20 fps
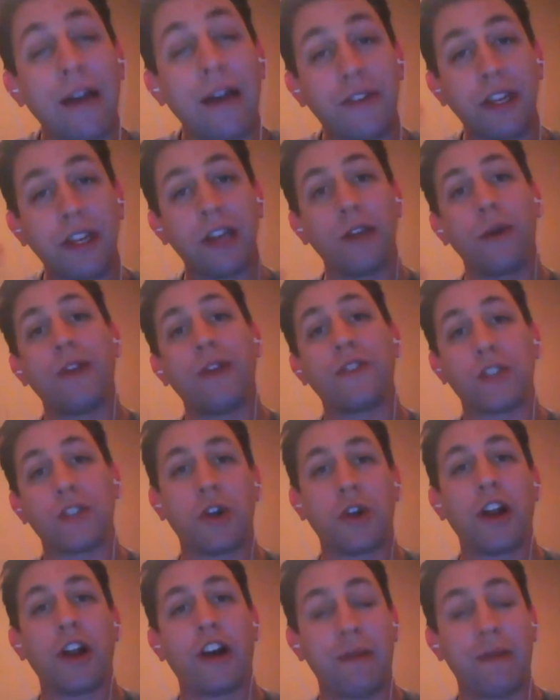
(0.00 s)
to
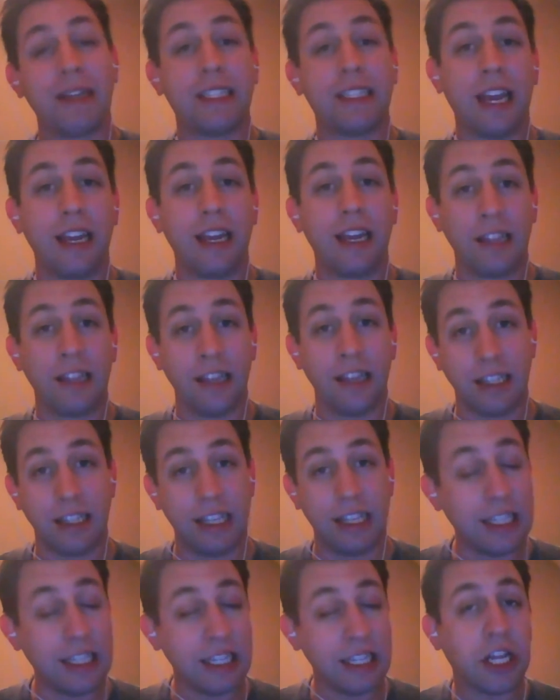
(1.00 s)
start off by saying this.
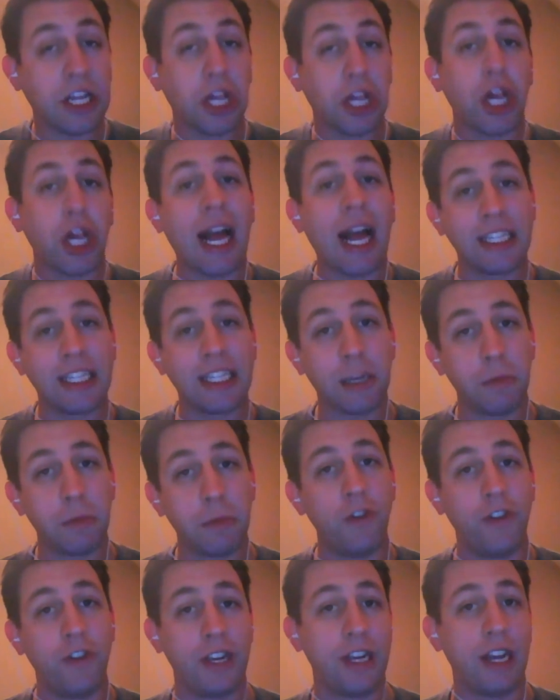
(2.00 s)
This is classic
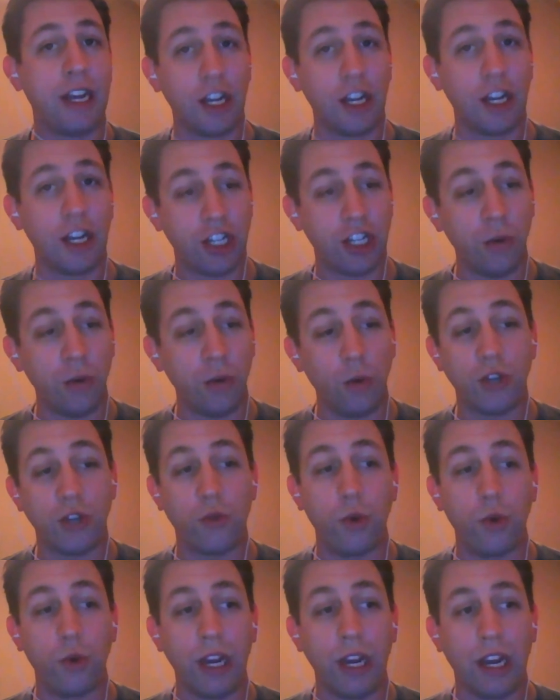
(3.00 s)
movie gush, in which
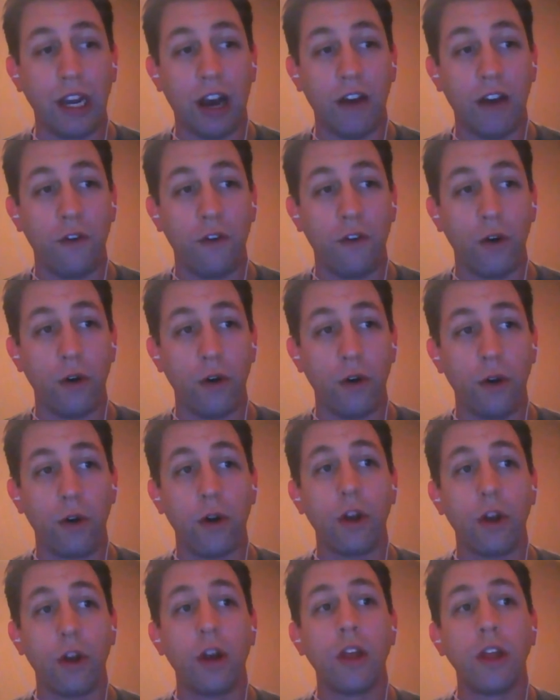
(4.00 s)
we
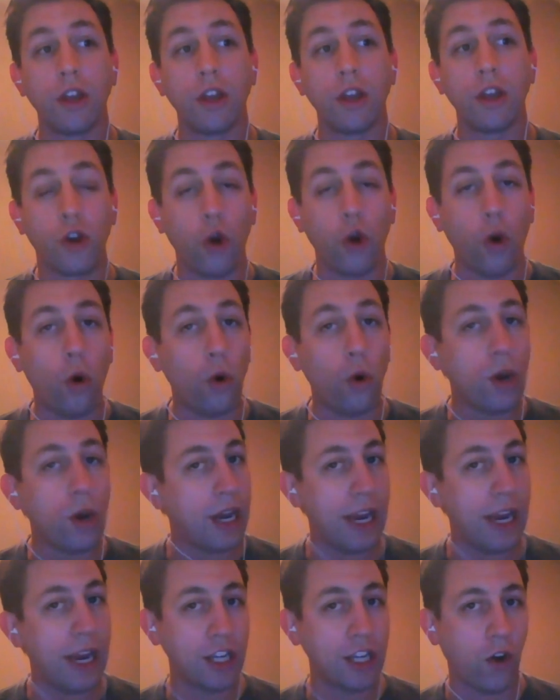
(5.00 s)
cover the golden
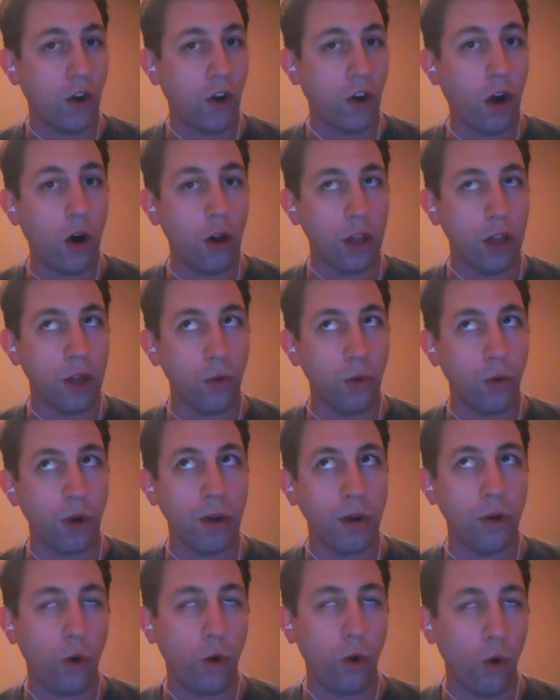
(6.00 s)
age of
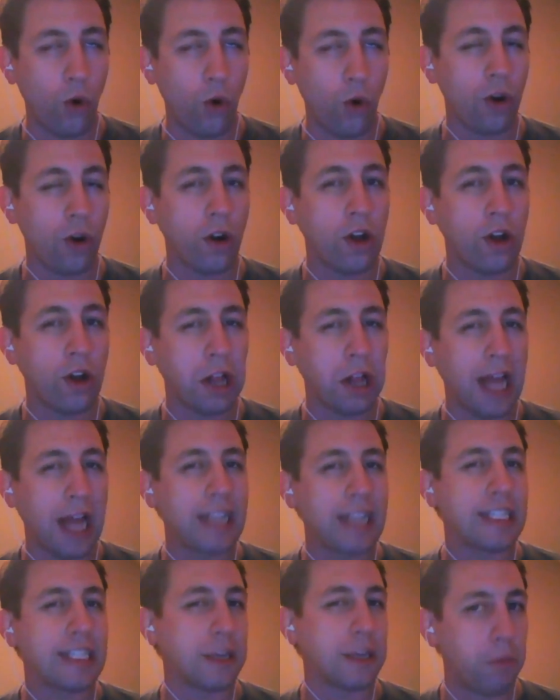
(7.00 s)
Hollywood or
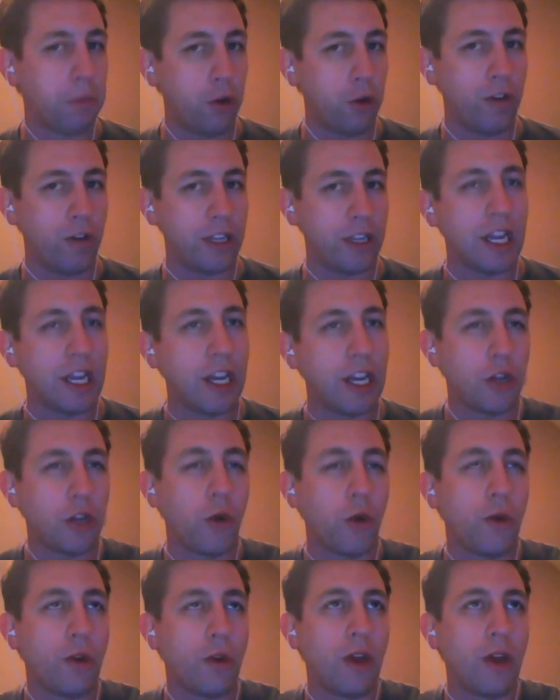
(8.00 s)
classic movies.
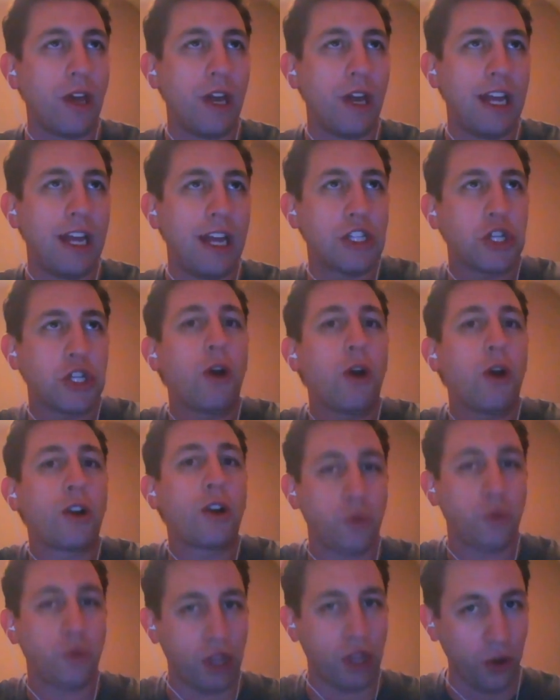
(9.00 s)
So it
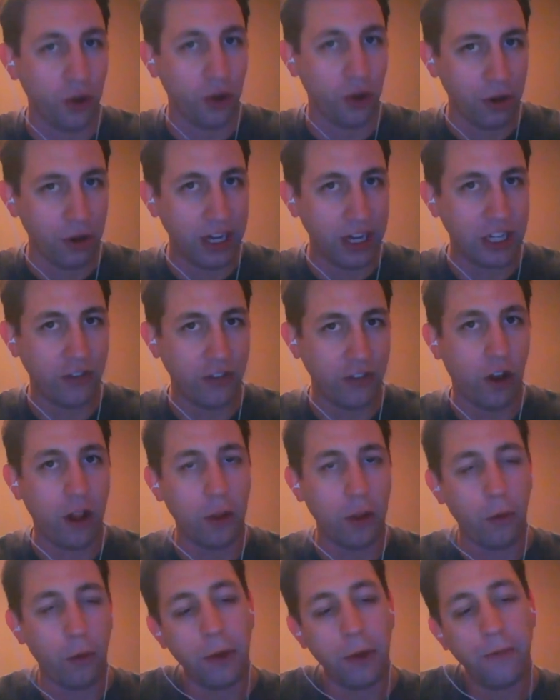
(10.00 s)
starts with the golden age of
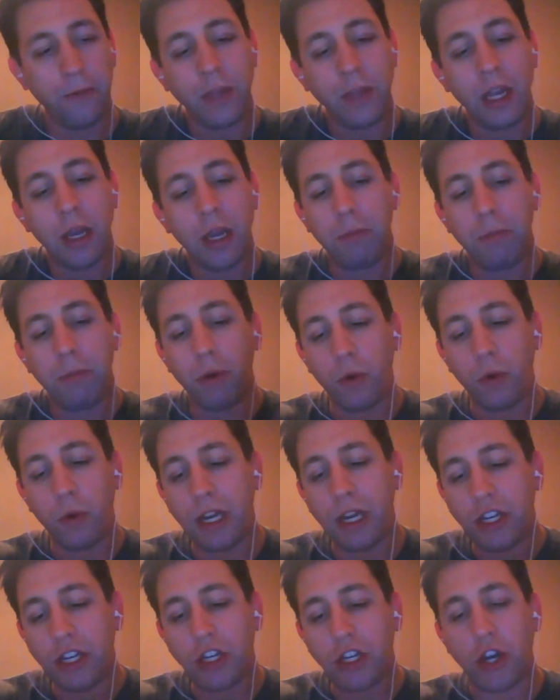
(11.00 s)
Hollywood. But
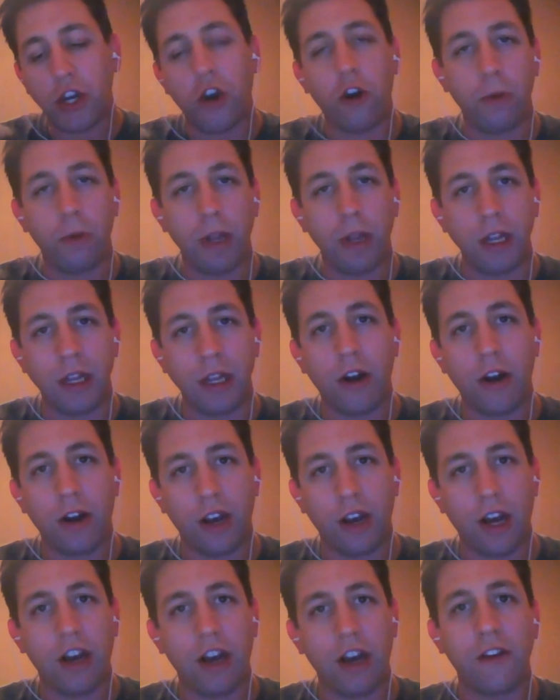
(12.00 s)
we determined that our
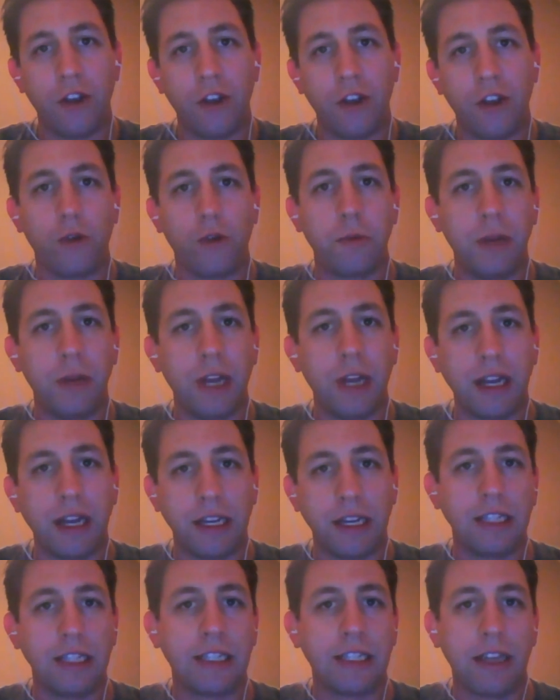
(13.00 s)
cutoff year would be
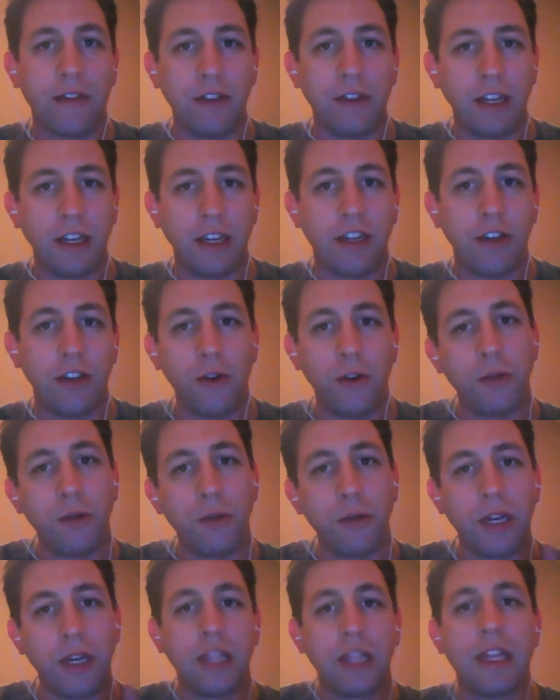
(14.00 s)
1972, and
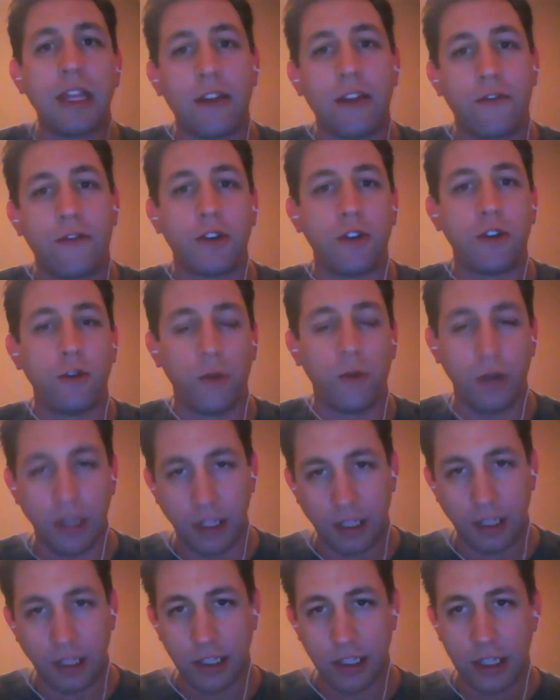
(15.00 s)
we did that for two
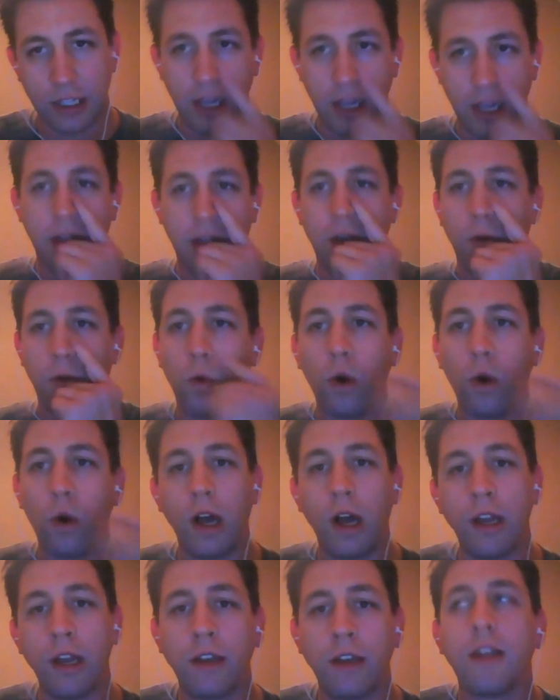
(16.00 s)
reasons.
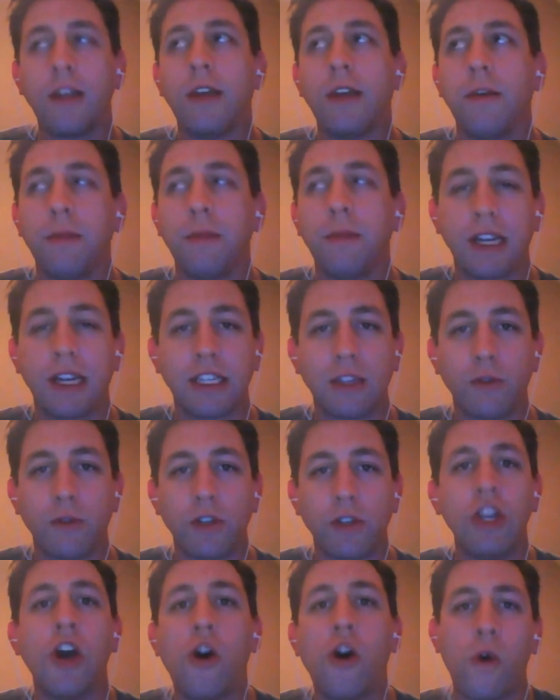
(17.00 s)
One, because there
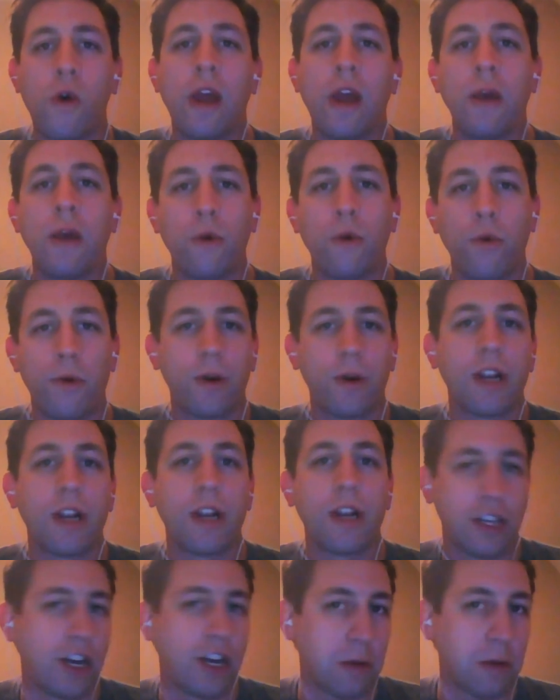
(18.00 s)
was no way we weren't going to talk